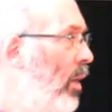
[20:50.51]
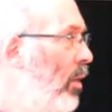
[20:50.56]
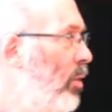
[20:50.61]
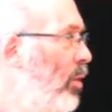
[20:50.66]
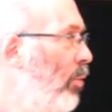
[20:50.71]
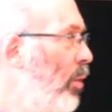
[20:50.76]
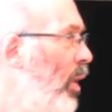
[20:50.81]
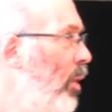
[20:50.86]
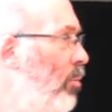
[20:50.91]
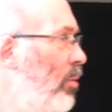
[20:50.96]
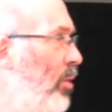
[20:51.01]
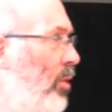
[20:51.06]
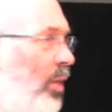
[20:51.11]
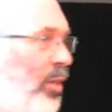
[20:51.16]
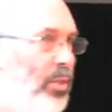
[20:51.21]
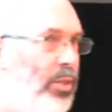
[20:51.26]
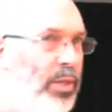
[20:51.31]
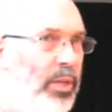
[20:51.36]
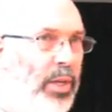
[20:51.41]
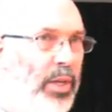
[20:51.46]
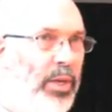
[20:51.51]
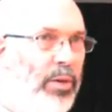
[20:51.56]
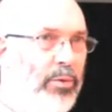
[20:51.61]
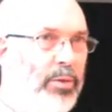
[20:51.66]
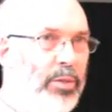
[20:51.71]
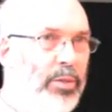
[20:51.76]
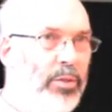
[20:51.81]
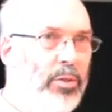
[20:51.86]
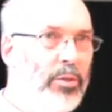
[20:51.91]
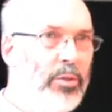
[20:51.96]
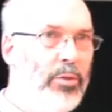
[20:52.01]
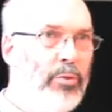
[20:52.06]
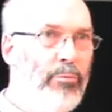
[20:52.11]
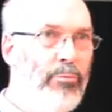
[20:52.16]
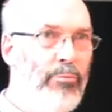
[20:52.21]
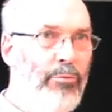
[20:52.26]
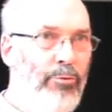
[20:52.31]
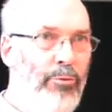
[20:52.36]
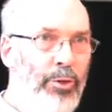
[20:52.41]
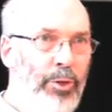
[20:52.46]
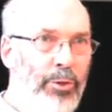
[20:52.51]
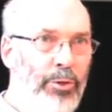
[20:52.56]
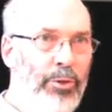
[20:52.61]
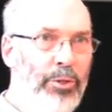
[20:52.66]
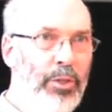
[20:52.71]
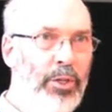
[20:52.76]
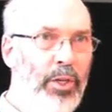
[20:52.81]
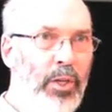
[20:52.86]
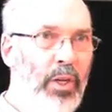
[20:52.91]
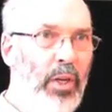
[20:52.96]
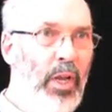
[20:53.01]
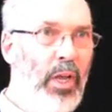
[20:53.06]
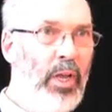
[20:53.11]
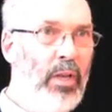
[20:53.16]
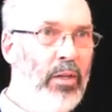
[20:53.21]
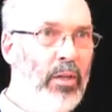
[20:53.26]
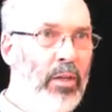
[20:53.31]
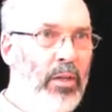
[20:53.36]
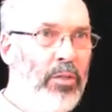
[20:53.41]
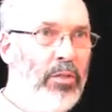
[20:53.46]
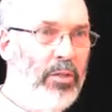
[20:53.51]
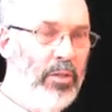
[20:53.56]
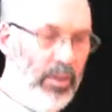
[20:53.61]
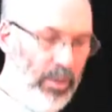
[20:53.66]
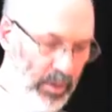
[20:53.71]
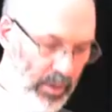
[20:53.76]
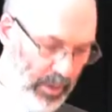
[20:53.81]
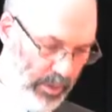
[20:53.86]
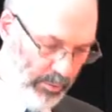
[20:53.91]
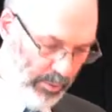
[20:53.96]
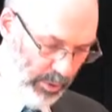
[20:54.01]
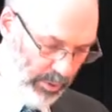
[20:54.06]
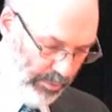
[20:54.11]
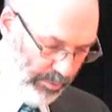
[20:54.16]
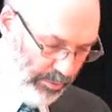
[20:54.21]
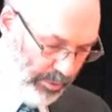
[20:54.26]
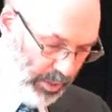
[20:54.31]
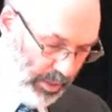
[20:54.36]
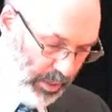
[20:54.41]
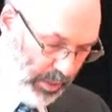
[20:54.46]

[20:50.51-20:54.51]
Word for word: So what I'm suggesting here is that there's a fusion, at least at the level of